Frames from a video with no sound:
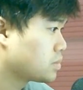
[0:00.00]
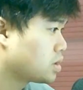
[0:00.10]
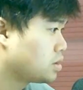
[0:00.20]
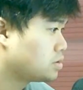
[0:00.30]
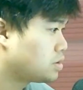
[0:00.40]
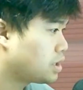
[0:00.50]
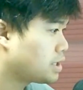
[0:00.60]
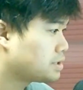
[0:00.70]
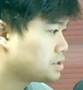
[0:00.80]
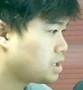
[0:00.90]
The trade
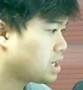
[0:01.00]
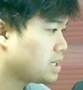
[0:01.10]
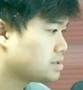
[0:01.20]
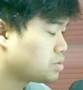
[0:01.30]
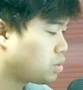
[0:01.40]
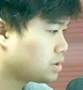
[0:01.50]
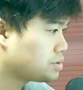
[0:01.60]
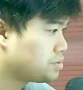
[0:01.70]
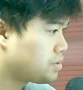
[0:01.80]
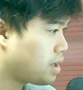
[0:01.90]
desk stock has soared in
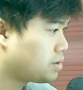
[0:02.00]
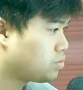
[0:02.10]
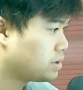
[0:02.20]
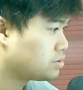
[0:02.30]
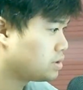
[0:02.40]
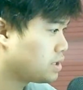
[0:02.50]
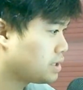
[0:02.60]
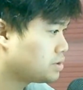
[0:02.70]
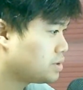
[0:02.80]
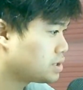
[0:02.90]
2023
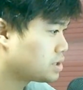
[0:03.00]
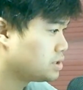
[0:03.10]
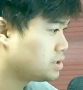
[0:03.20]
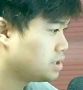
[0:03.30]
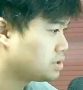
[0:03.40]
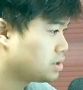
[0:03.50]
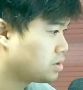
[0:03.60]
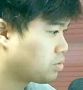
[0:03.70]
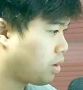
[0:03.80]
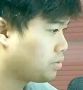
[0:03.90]
thanks to its
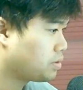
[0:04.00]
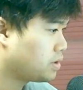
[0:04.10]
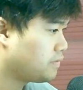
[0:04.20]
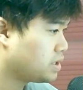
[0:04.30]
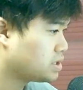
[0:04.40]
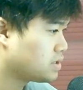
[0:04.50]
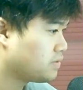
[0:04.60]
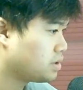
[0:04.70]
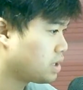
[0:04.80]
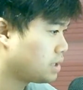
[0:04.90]
consistent growth in the face of
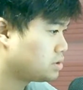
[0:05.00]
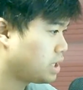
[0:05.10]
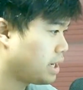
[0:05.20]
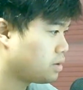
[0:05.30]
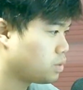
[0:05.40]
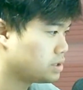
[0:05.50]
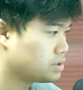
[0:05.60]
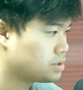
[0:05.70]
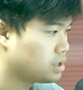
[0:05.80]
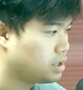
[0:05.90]
industry
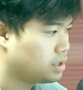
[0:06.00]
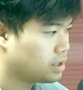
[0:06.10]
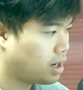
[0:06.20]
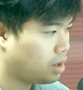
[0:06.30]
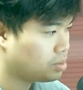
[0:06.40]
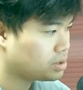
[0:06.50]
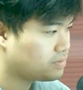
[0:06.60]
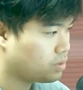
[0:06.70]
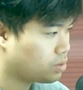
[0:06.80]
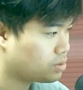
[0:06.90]
headwinds. The company's
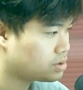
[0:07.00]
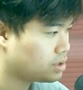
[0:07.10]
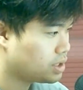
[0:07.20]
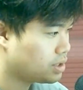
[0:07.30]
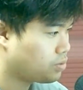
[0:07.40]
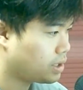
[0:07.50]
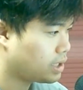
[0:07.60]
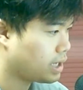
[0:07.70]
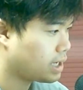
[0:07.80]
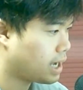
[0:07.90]
focus on
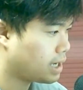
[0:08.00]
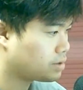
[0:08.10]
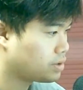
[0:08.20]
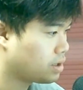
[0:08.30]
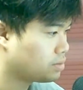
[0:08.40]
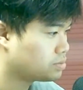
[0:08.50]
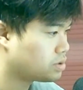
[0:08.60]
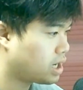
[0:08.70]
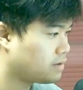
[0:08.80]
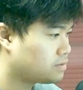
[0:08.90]
integrating AI could help
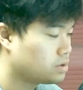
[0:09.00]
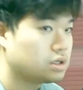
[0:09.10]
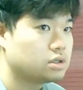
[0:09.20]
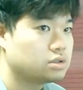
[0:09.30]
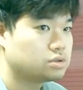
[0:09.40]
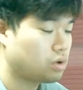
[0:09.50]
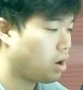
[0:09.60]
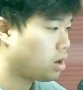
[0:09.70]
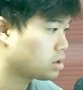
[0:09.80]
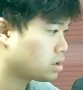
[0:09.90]
drive
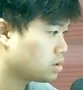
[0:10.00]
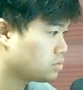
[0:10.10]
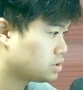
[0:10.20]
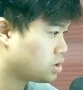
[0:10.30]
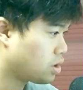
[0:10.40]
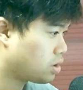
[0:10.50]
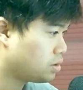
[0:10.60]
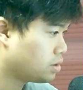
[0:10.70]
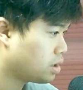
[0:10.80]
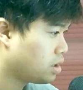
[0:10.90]
stronger
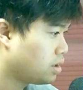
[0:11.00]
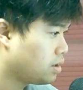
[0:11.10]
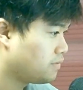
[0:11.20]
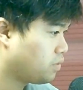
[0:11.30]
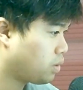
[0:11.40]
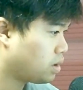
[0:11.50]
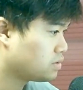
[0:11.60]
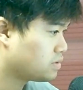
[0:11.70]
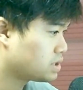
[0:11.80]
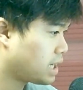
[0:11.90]
return for
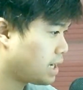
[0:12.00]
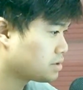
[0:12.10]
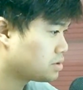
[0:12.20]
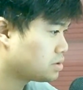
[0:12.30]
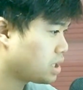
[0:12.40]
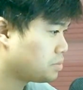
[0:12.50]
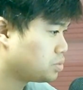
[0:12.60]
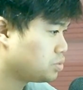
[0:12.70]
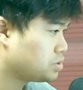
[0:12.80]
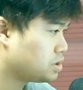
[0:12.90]
advertisers and
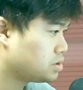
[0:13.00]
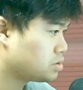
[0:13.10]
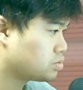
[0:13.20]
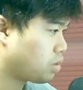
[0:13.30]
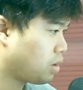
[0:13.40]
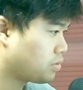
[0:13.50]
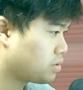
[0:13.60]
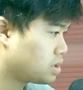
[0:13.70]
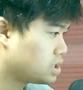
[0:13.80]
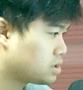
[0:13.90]
boost its growth.
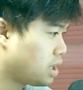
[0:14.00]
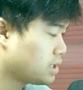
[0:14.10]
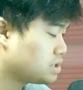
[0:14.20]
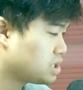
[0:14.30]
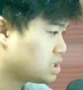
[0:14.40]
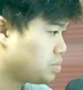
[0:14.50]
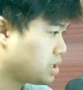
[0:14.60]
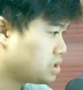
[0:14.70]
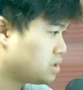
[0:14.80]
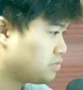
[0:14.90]
The stock is
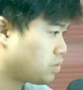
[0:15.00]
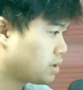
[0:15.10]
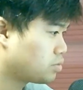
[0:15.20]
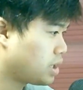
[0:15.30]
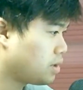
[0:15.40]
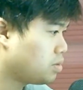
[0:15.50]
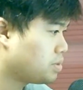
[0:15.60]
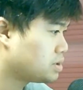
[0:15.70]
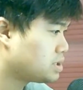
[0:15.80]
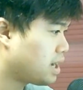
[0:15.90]
expensive right now,
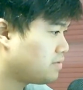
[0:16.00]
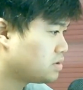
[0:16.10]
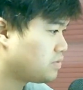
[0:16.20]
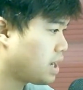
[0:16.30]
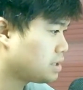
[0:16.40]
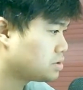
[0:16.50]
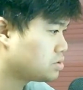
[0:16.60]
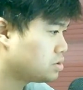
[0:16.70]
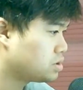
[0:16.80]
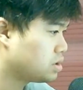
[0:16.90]
but savvy
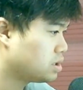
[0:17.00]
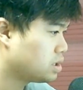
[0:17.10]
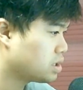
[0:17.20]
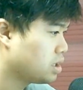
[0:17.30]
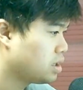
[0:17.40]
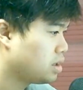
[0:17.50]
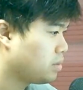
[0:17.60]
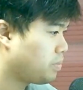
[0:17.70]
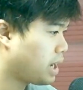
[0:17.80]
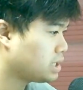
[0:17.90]
investors should look
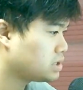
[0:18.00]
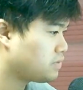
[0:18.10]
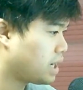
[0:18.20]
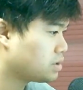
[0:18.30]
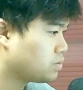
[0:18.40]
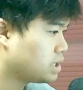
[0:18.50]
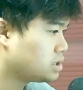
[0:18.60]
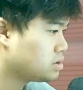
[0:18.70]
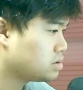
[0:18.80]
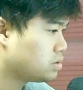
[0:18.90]
past
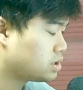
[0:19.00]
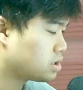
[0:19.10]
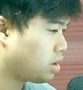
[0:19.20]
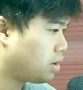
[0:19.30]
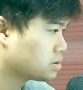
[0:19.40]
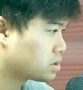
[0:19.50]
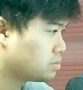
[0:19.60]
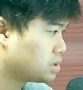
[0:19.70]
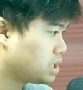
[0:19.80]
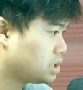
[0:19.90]
evaluation to its
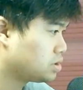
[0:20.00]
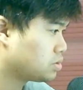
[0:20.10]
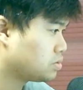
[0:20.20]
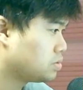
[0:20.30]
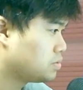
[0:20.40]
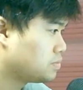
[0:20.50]
long-term potential.